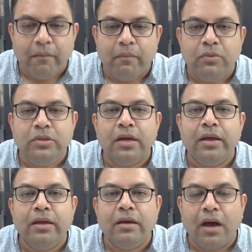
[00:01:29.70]

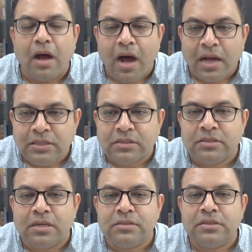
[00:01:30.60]
Buddha
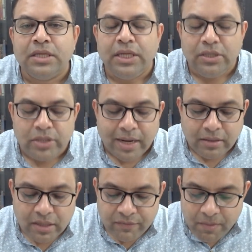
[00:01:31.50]
asks us
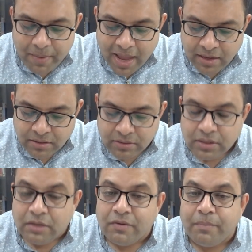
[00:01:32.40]
that give up anger,
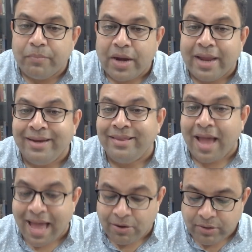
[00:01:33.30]
give up pride,
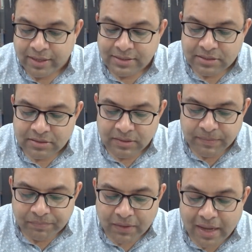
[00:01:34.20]
the arrogance,
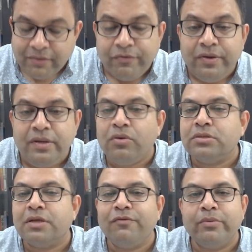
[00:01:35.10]
and free
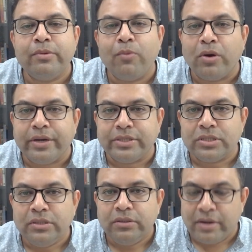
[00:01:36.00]
yourself from the bondage,
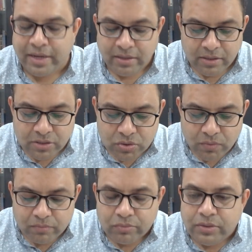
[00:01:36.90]
right? So
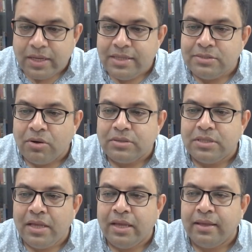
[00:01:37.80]
Buddha is not
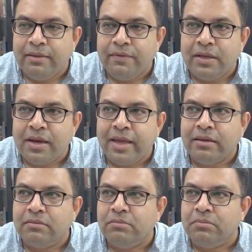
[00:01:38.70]
saying anywhere like,
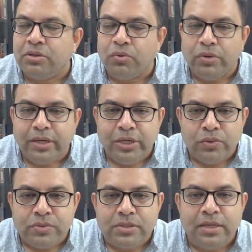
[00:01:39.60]
you know,
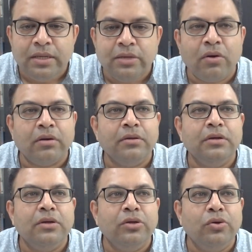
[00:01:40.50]
reduce it or,
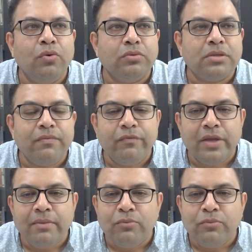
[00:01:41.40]
you know, some way.